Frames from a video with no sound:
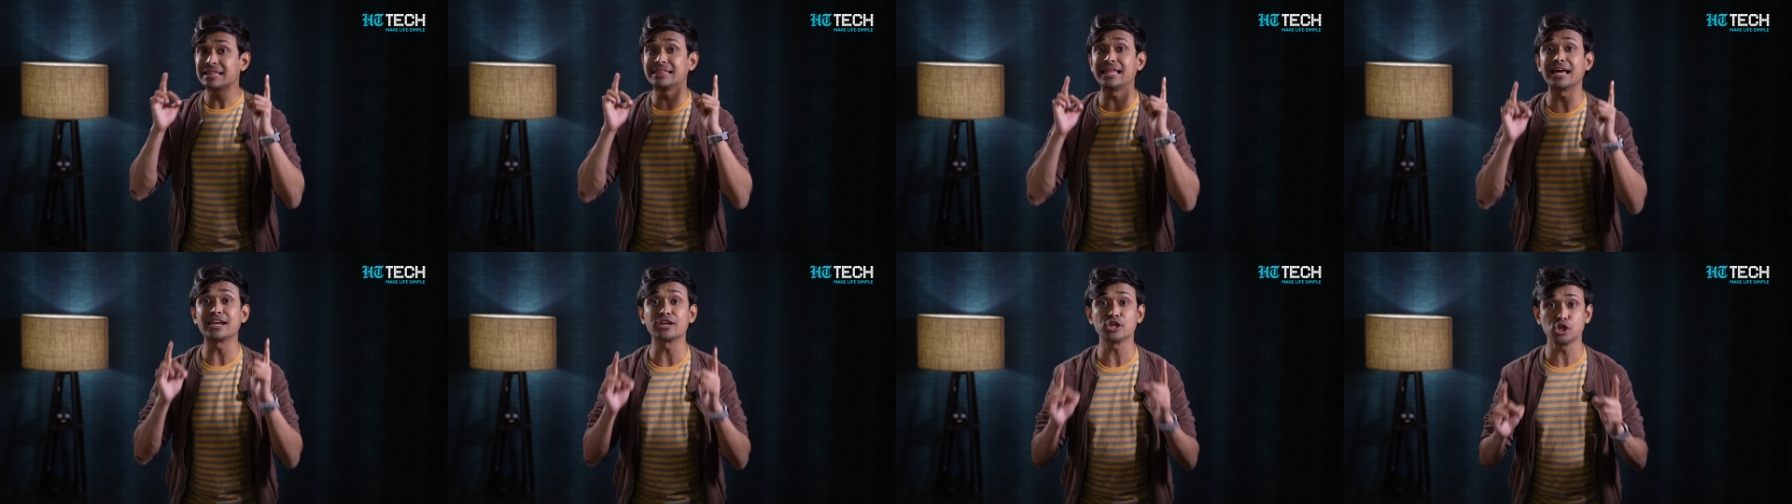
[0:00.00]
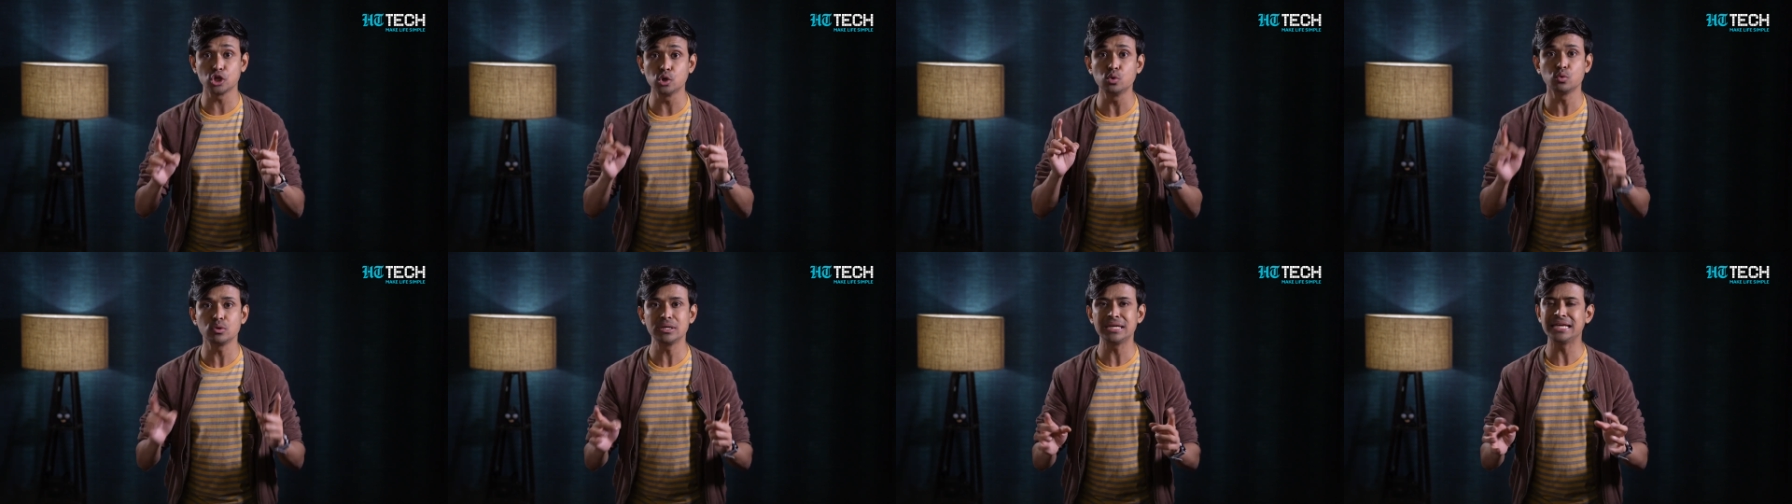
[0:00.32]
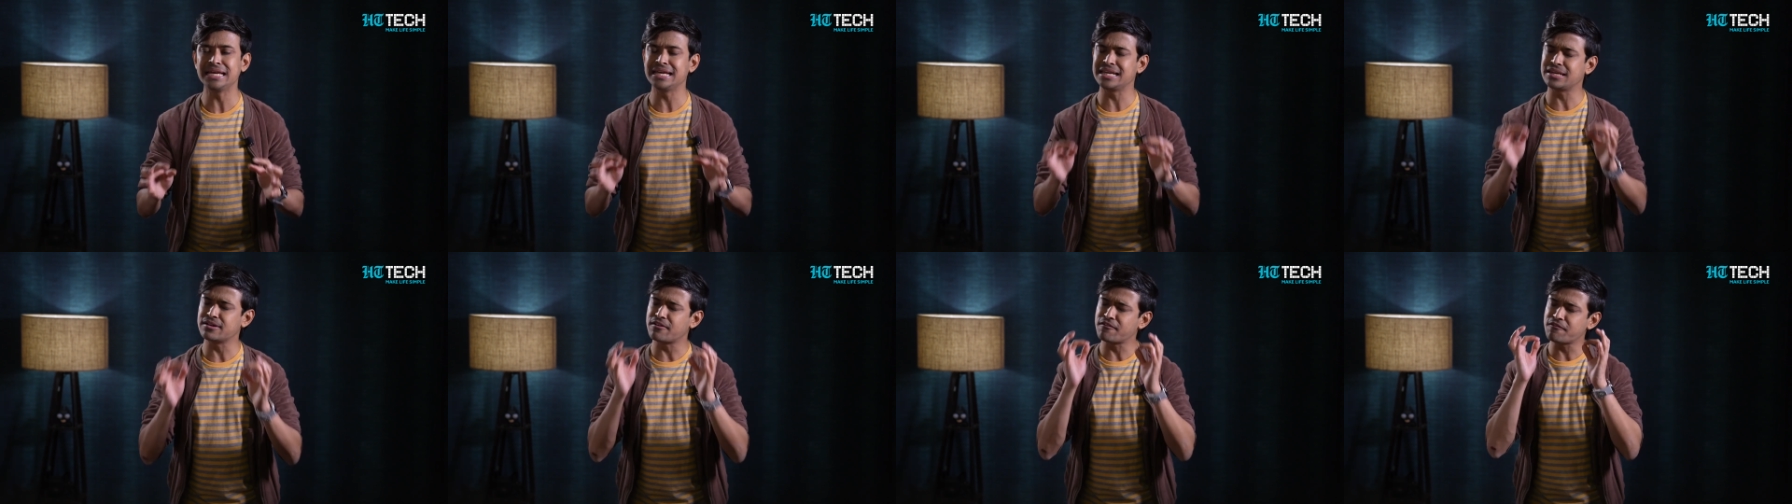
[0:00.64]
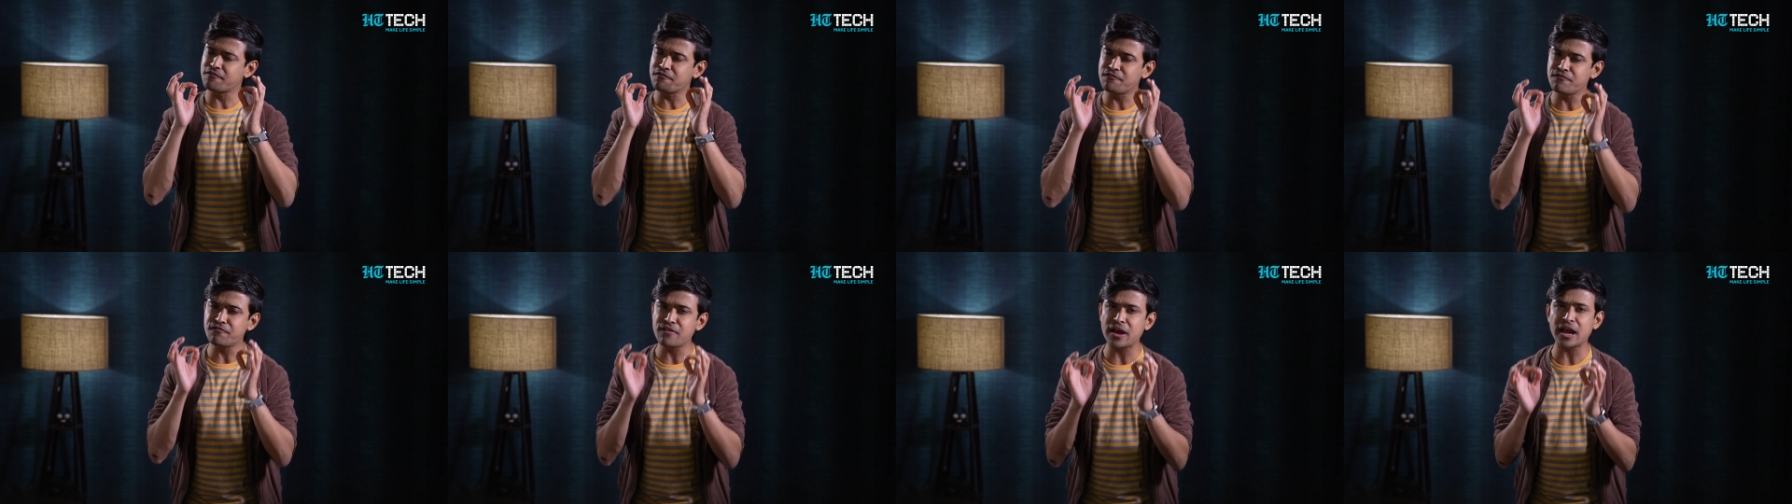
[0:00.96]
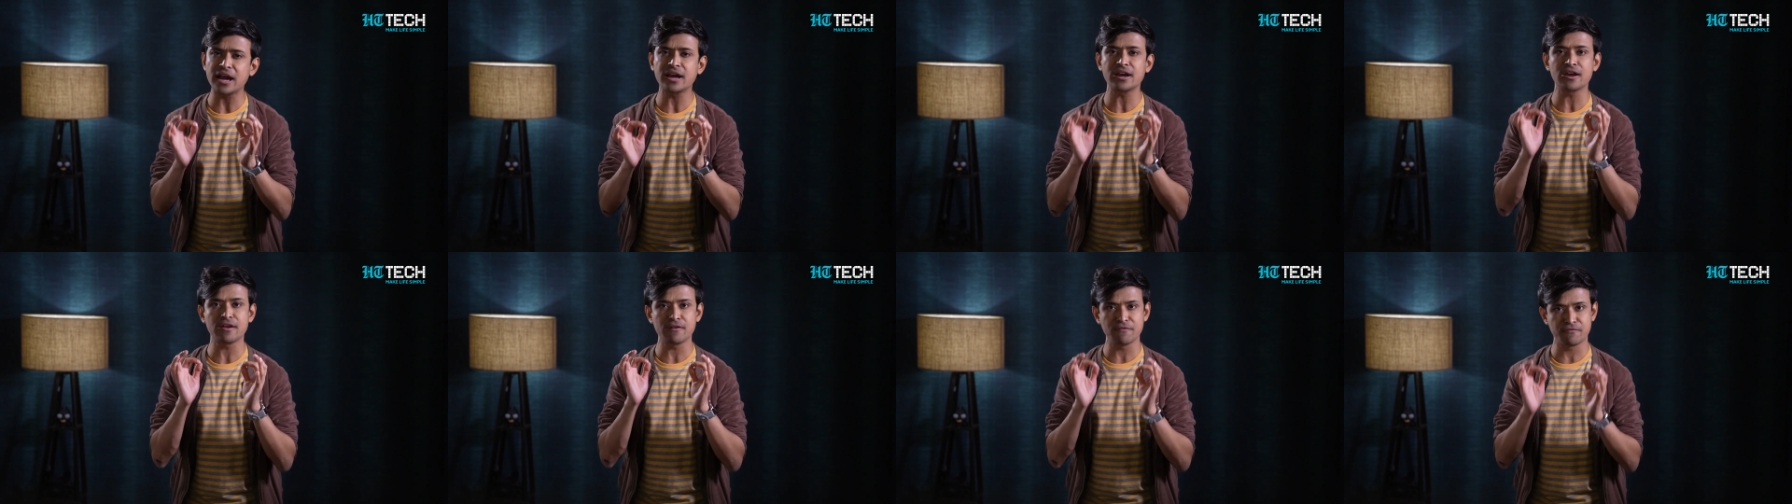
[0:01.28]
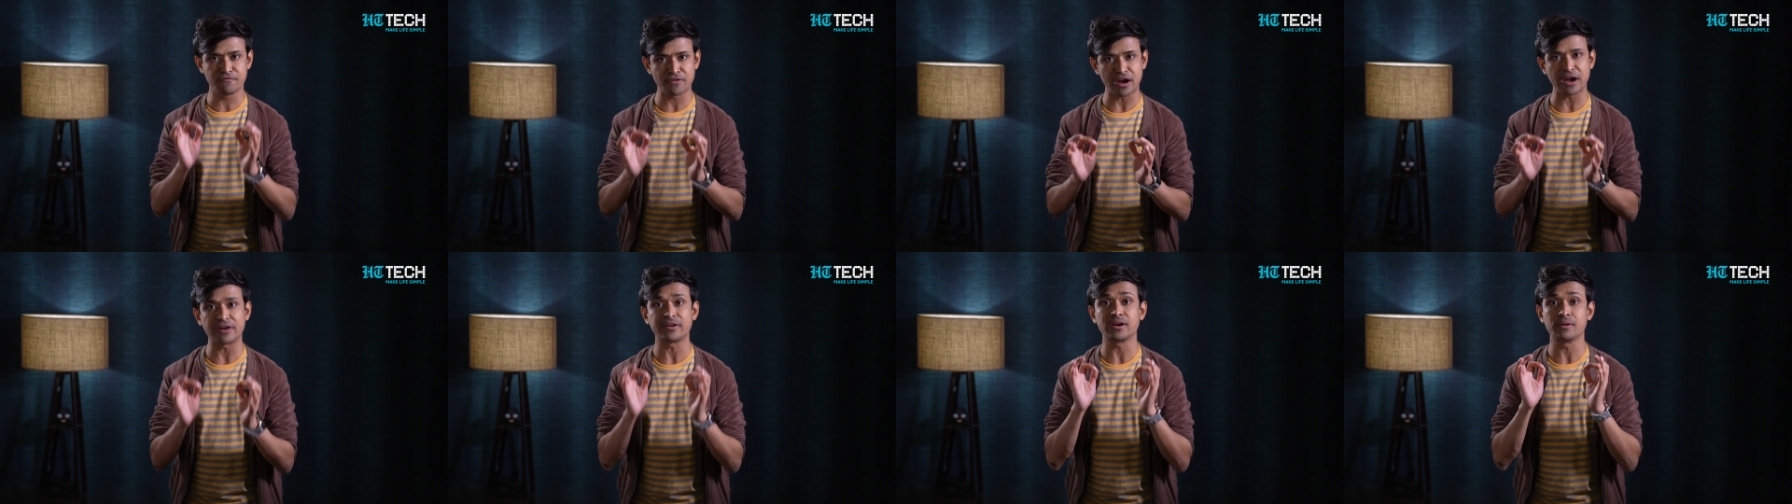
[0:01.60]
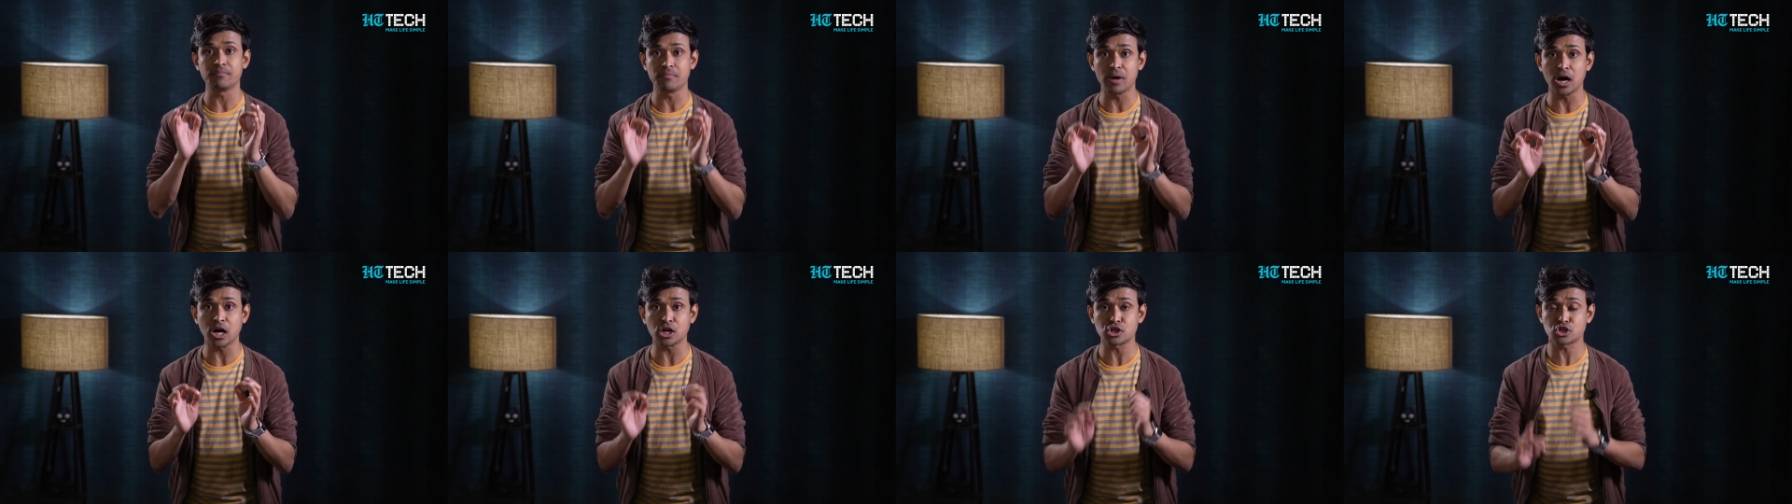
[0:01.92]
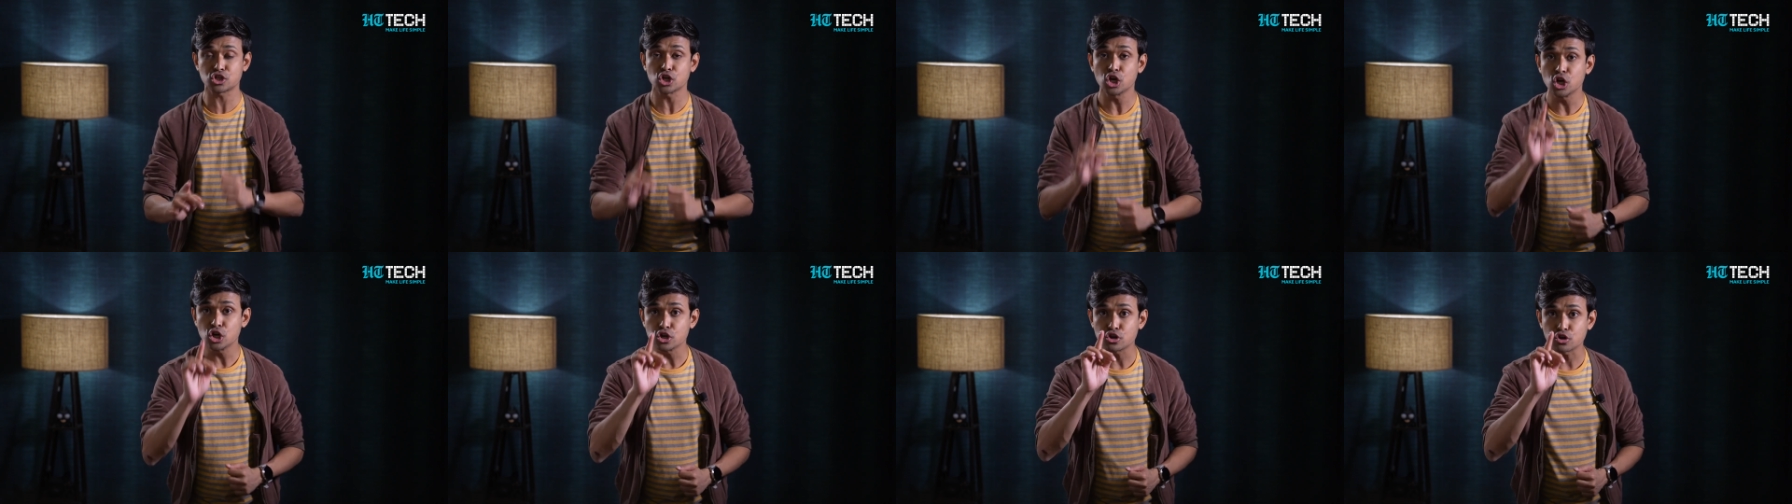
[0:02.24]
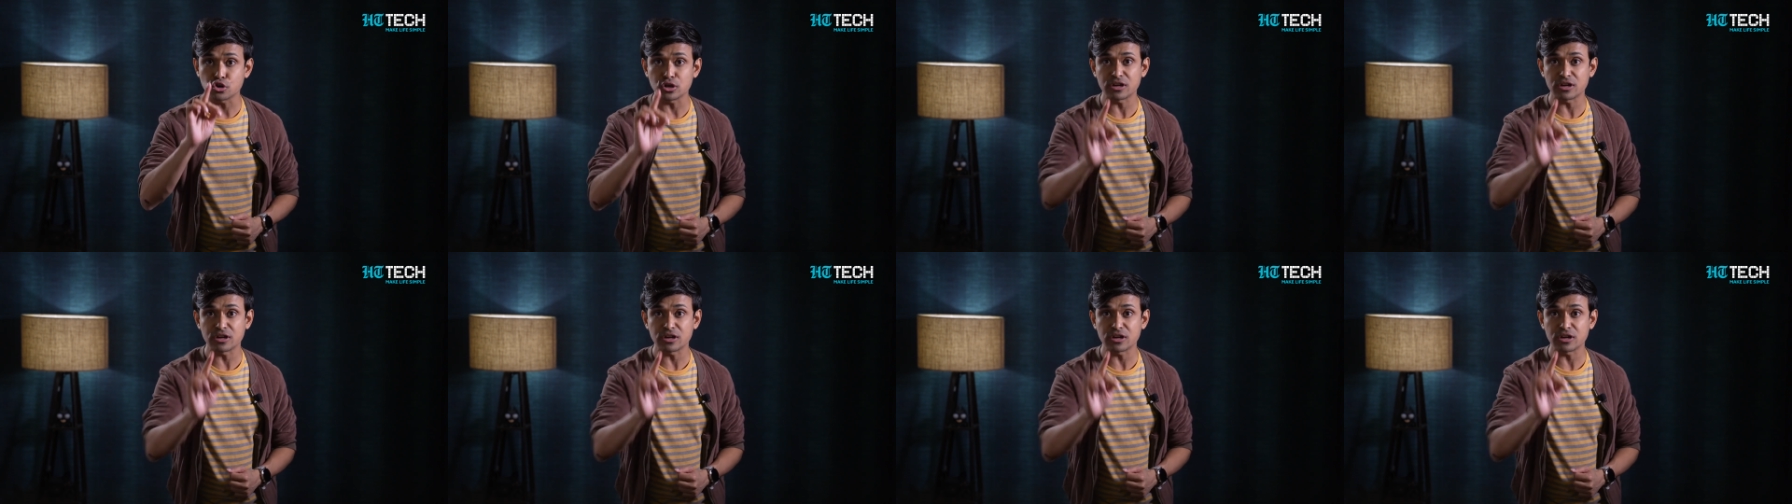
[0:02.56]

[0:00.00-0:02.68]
that you need very very much